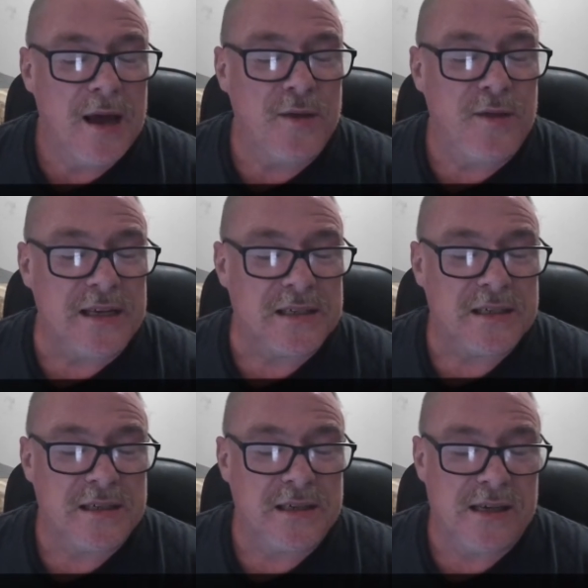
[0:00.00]

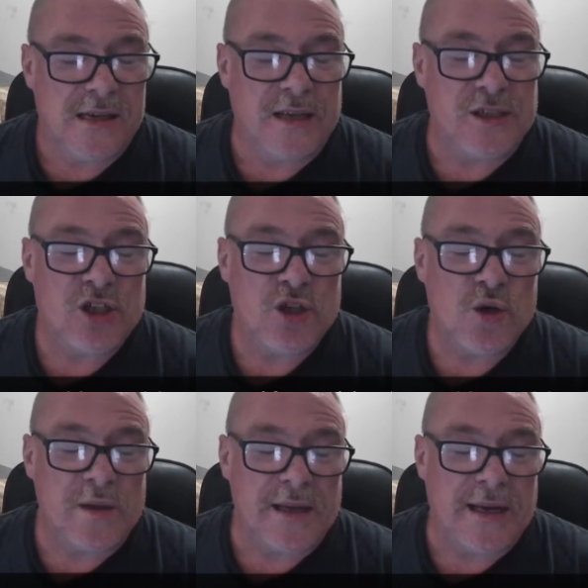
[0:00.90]
This is
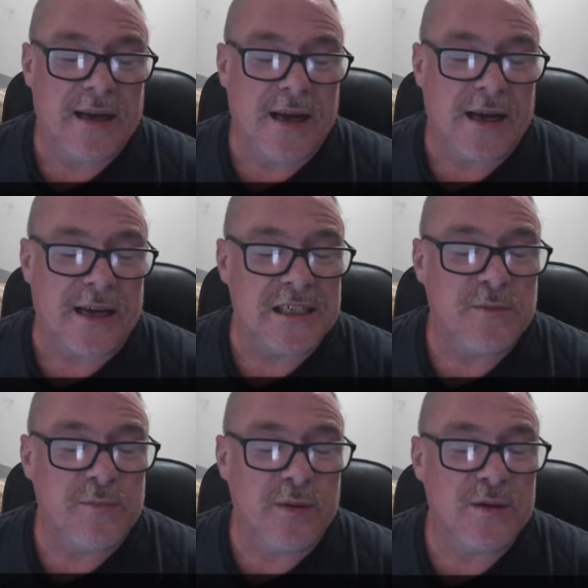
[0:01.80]
surely a
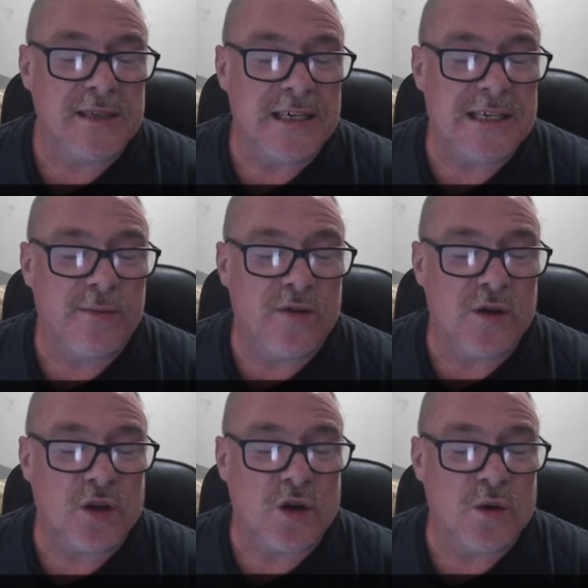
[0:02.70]
conspiracy to pervert
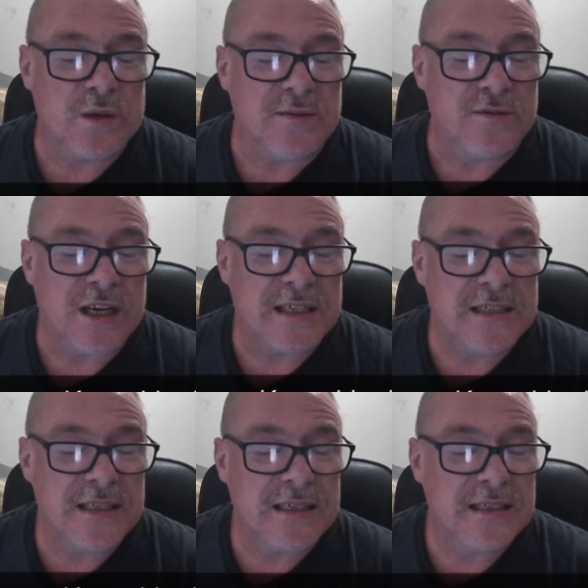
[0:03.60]
the course of
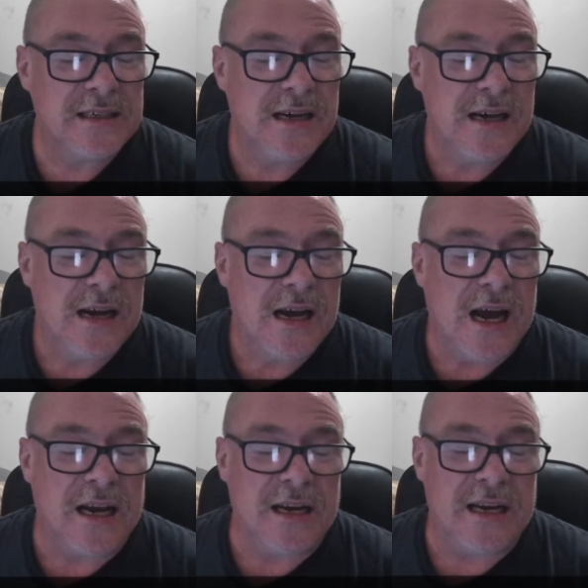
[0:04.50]
justice
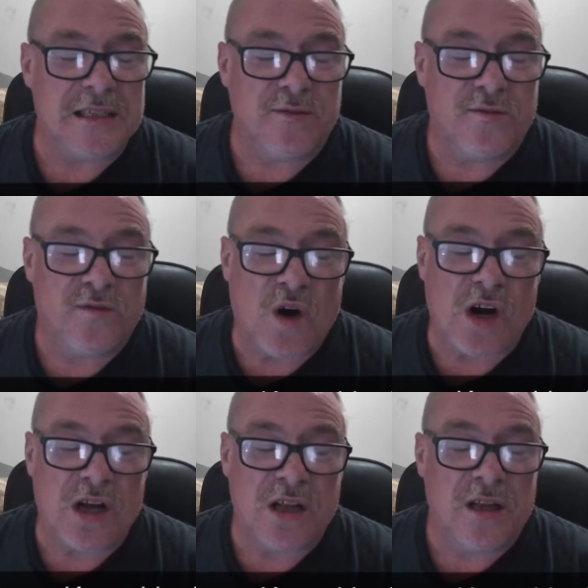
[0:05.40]
and is a
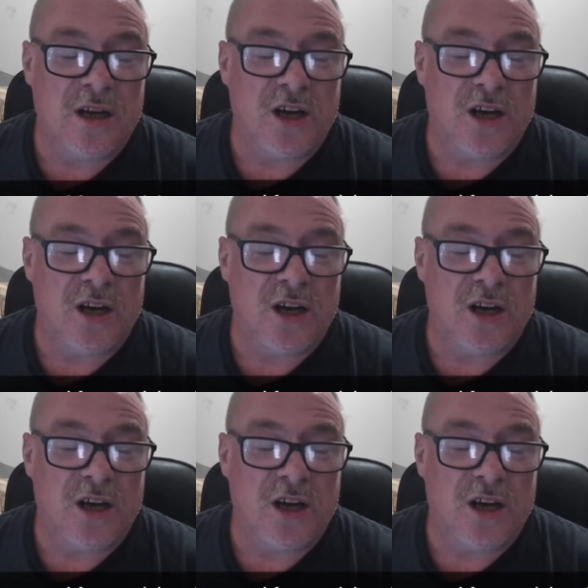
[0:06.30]
vile,